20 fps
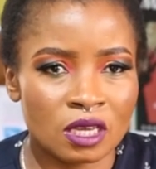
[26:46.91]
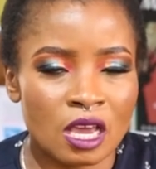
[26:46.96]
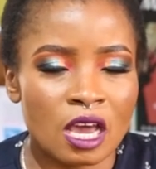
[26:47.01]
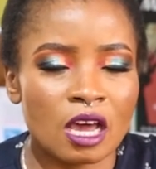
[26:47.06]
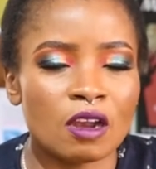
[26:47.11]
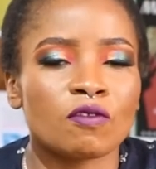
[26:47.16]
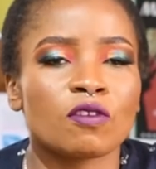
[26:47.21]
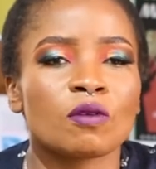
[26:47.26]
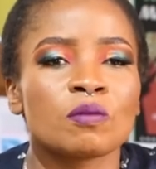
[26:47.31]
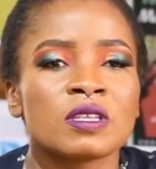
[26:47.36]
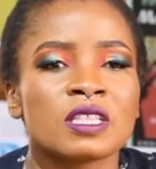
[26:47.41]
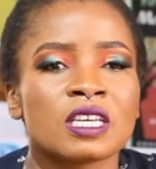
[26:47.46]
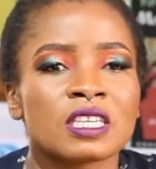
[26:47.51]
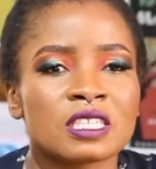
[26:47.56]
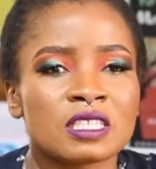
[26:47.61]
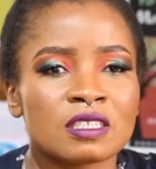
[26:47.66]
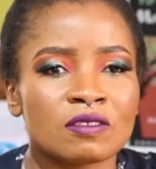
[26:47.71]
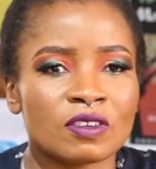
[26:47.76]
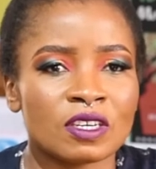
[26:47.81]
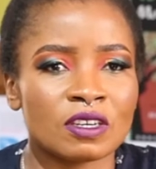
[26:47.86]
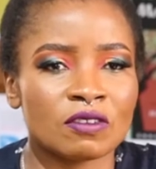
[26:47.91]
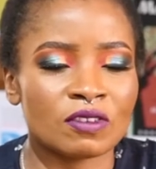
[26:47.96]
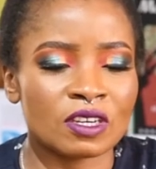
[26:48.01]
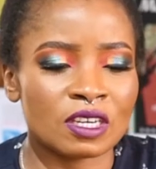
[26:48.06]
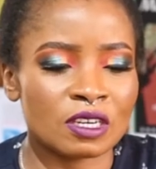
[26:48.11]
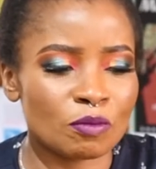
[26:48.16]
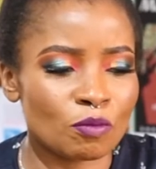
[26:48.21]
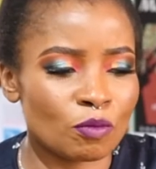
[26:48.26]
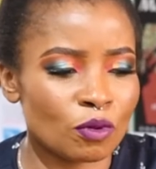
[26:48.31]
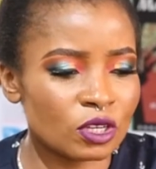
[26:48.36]
And for me, that is very, very
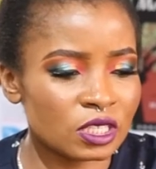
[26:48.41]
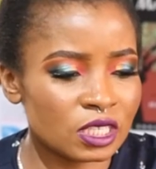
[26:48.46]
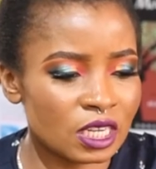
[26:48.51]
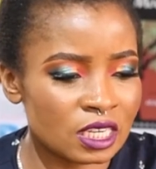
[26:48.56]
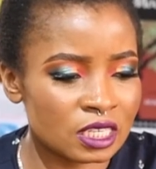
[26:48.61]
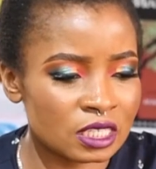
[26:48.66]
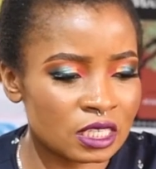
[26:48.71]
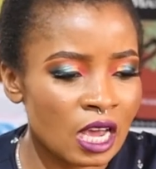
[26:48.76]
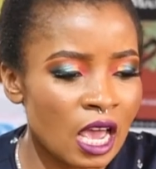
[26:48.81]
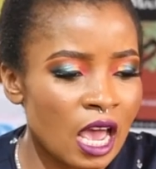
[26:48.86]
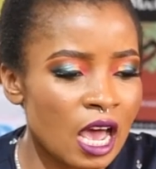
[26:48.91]
important.